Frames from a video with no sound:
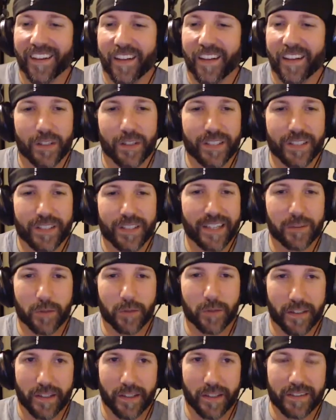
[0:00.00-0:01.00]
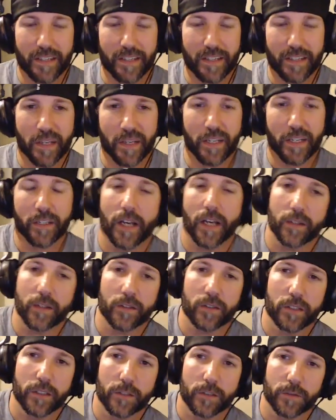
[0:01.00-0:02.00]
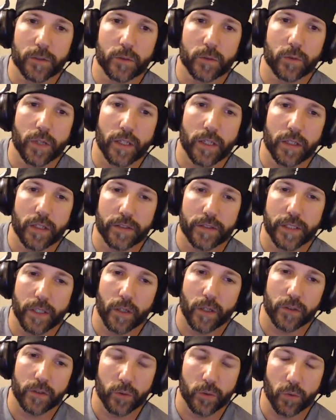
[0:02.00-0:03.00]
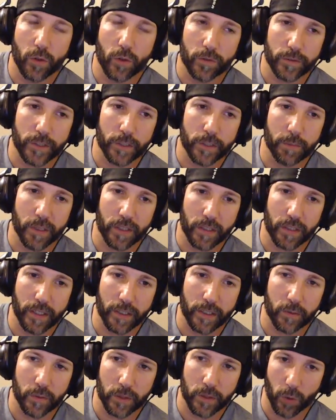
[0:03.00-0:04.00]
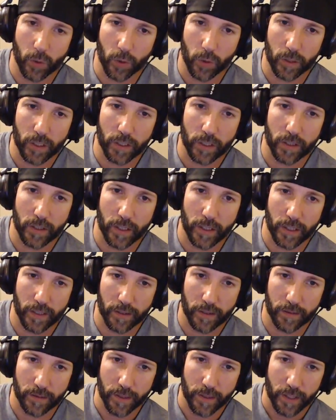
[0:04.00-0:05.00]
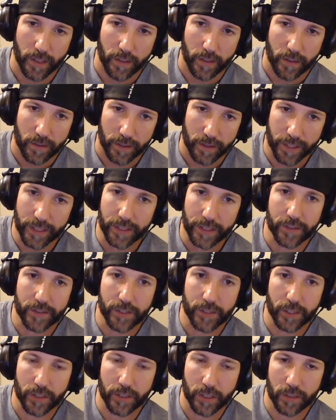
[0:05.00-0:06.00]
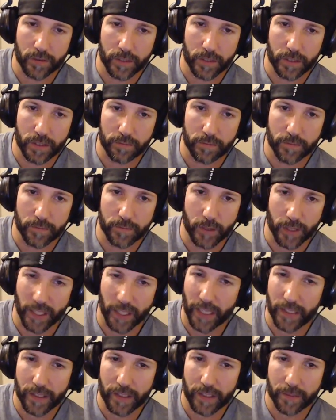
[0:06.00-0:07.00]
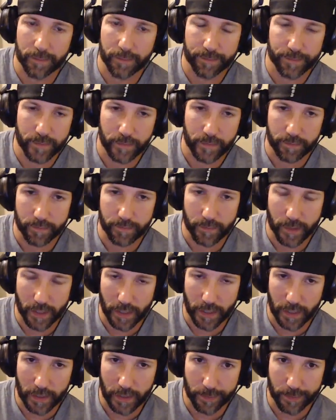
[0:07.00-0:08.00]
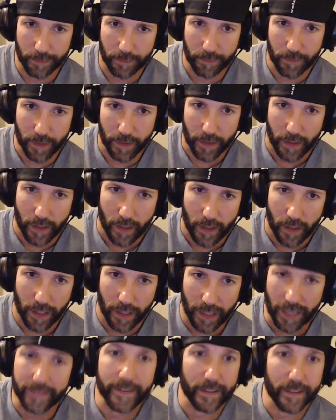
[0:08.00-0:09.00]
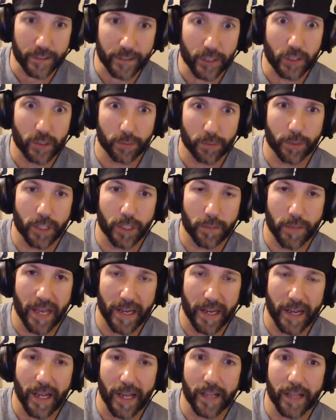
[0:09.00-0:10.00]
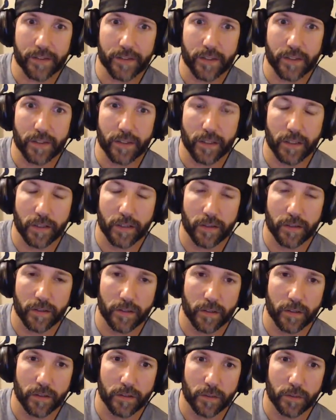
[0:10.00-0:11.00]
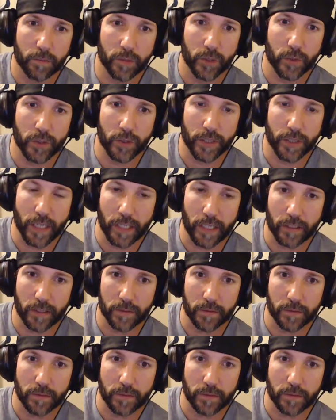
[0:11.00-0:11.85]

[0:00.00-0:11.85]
well, see, that's like, man. I don't know if you read the all new Wolverine, but like when Laura Keeney took over or Kenny, um, like I thought she looked pretty badass in the blue and yellow.